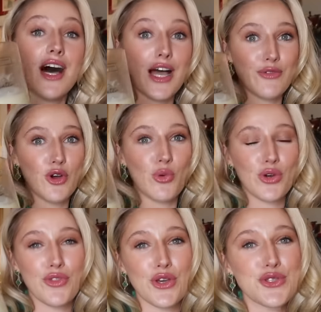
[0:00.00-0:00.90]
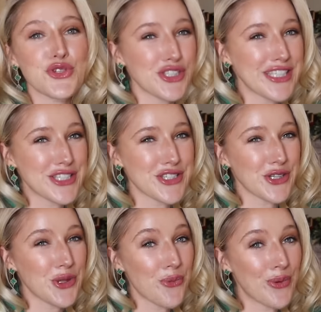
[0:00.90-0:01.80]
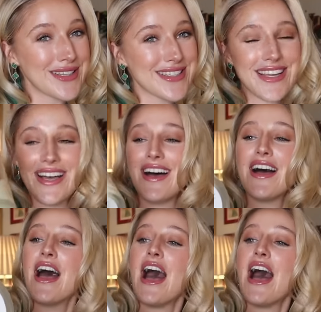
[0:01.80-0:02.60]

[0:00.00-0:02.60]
I've got one of those traditional winter,